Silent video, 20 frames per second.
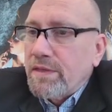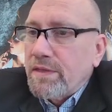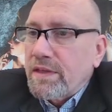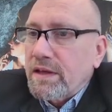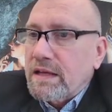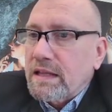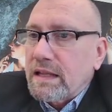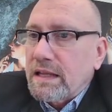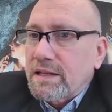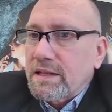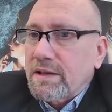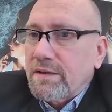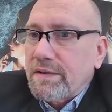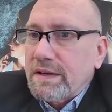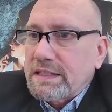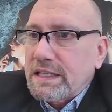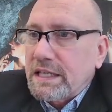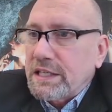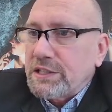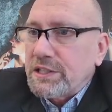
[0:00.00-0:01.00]
The
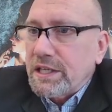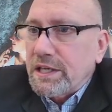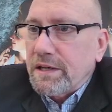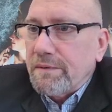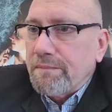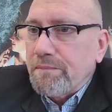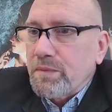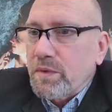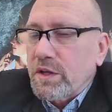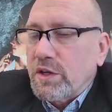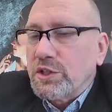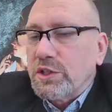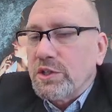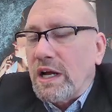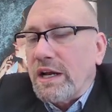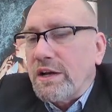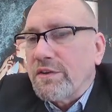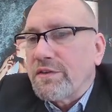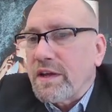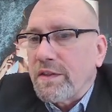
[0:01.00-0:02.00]
collectivization. You should
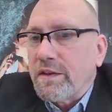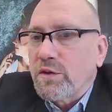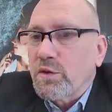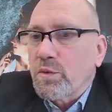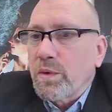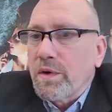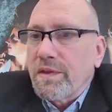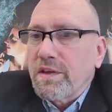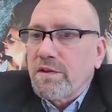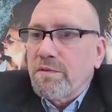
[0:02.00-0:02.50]
understand this word.